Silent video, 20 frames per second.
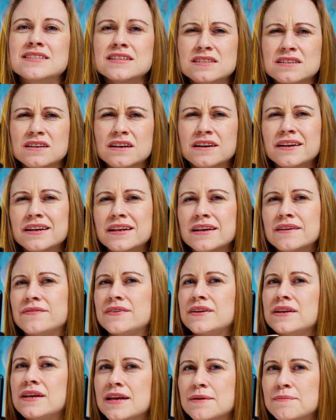is good if
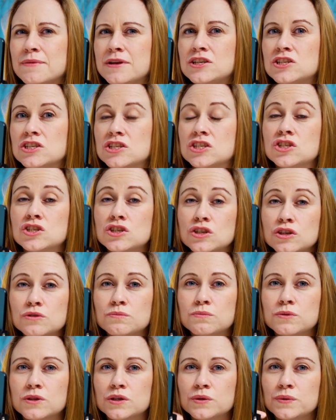an image is too
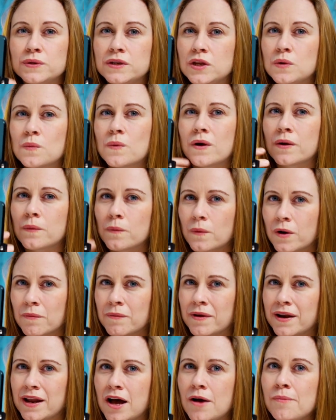blue and you want to warm
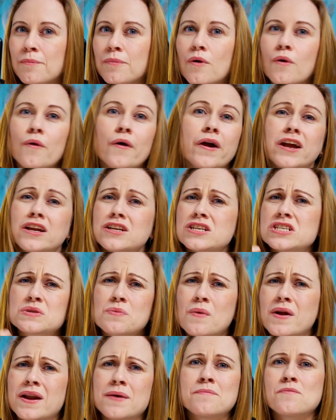it up or you just
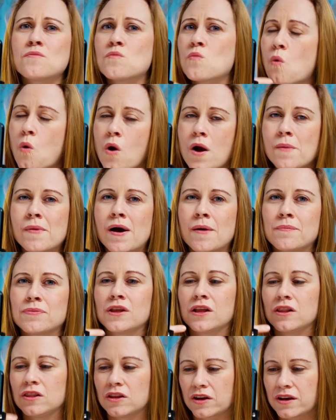want to warm up
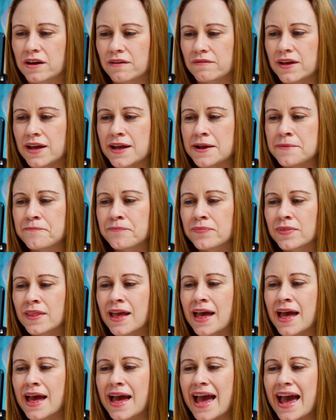the look of it.
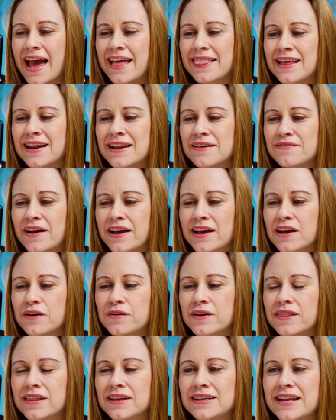And then if I go
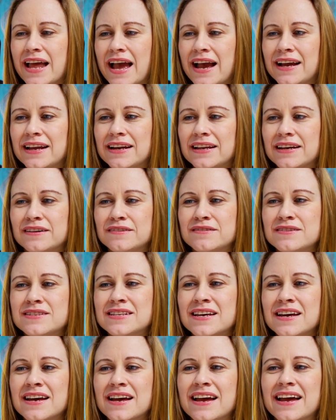to the negatives,
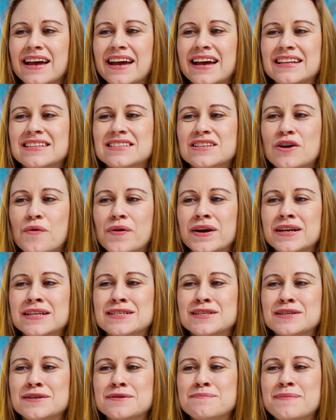it's going
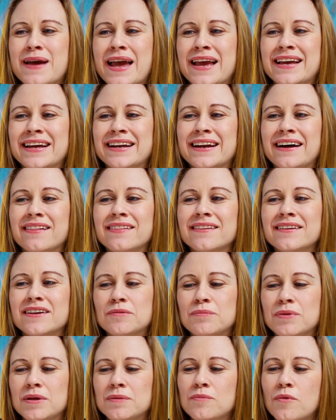to make it a little
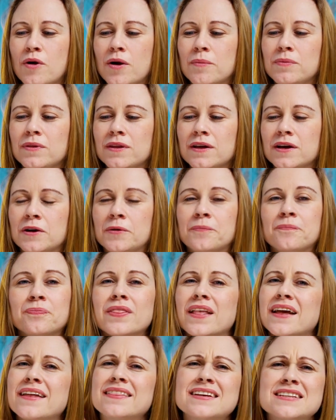bit more blue.
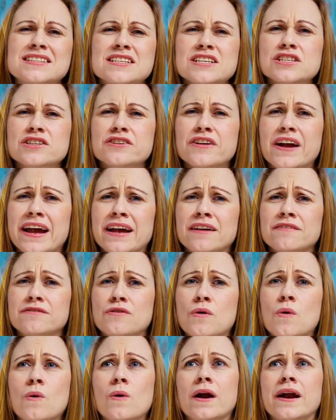This is great
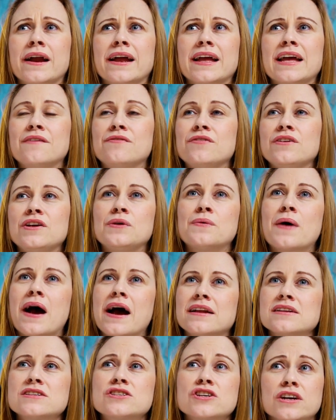for if you
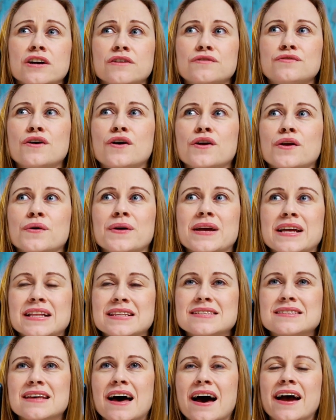took a photo
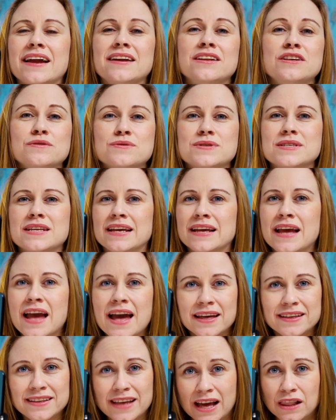inside using
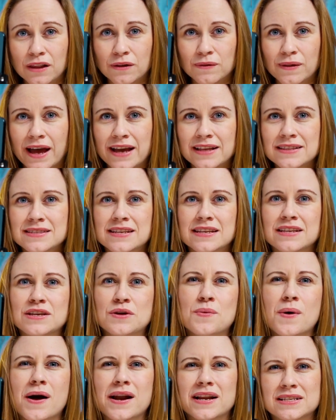yellow lights and you
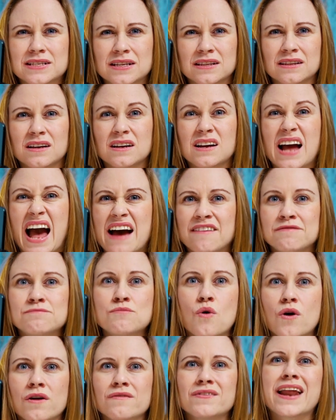want it to look, have
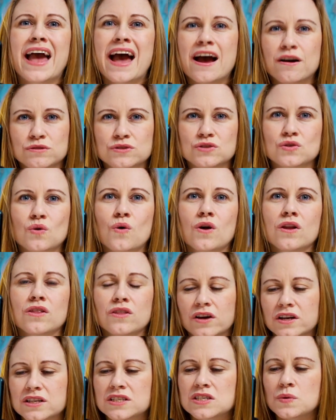more of an outdoor
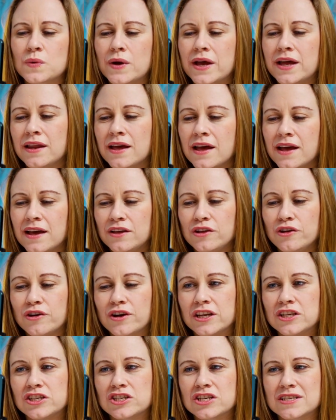look to it, you
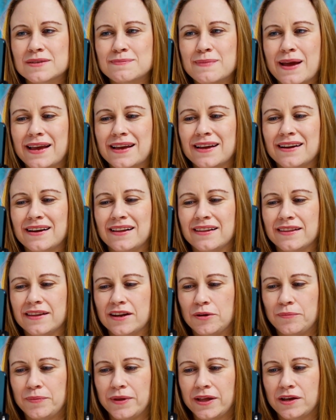can just make it a
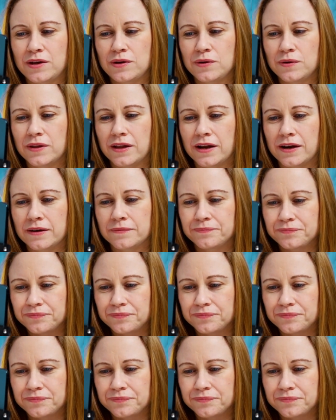little bit cooler.